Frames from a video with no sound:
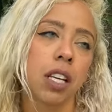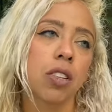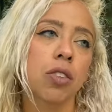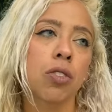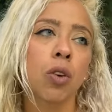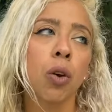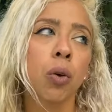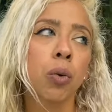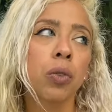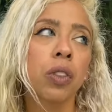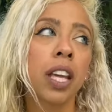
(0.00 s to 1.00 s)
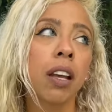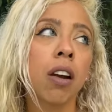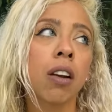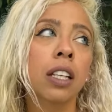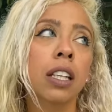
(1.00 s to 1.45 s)
So they
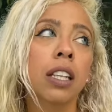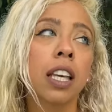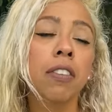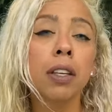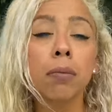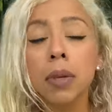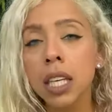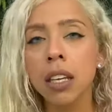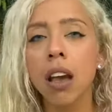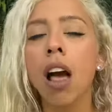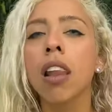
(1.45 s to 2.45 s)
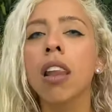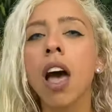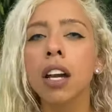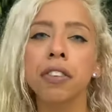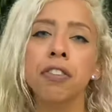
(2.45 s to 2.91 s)
are giving me a
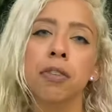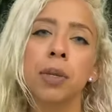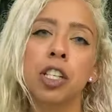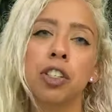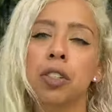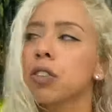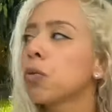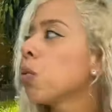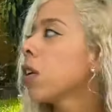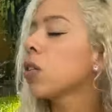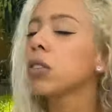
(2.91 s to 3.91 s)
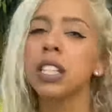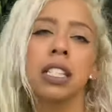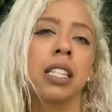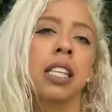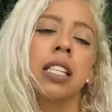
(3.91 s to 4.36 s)
lot of information of what all these
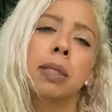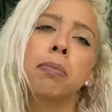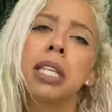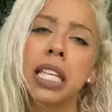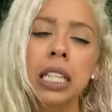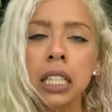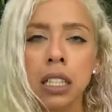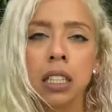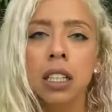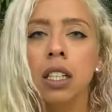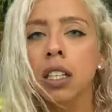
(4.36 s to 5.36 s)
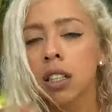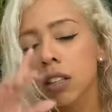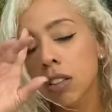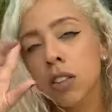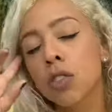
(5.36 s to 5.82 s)
things mean
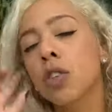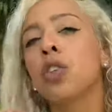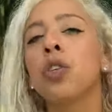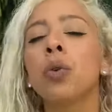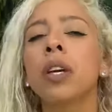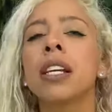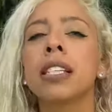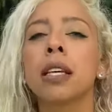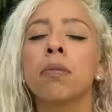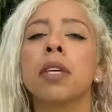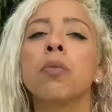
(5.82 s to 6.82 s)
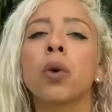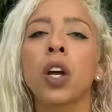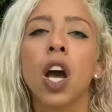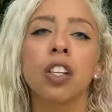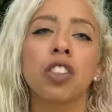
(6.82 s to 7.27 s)
so you guys can be more
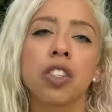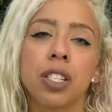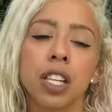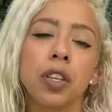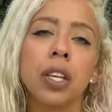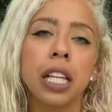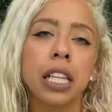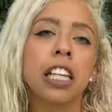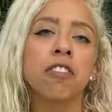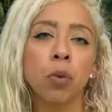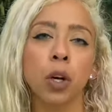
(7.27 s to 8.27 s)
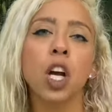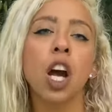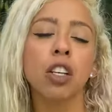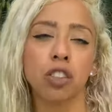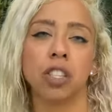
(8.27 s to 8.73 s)
conscious and you can live more
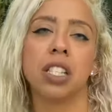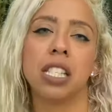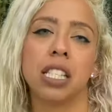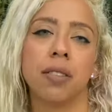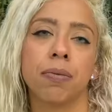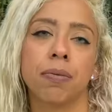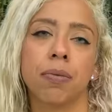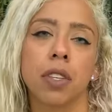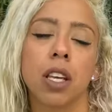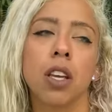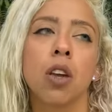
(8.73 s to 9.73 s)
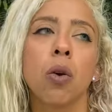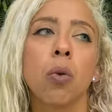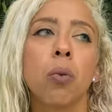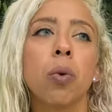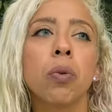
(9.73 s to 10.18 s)
conscious.
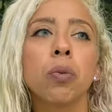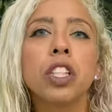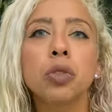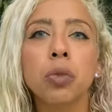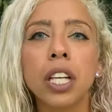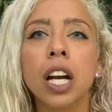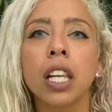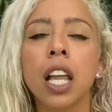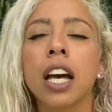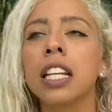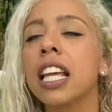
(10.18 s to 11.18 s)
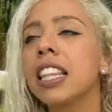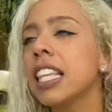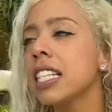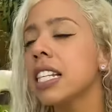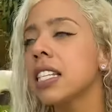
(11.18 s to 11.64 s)
When we drink a lot,
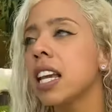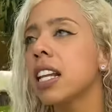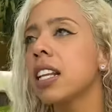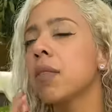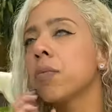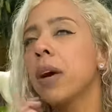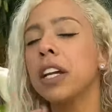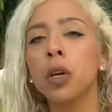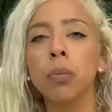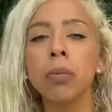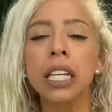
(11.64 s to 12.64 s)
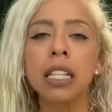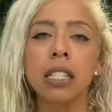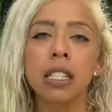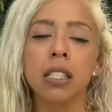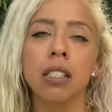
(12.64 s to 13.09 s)
this is, and by no
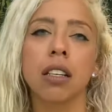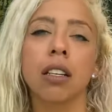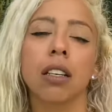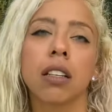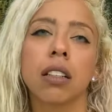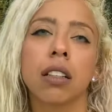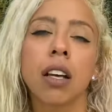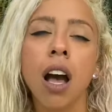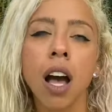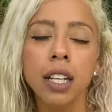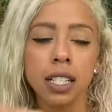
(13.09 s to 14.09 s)
means, God is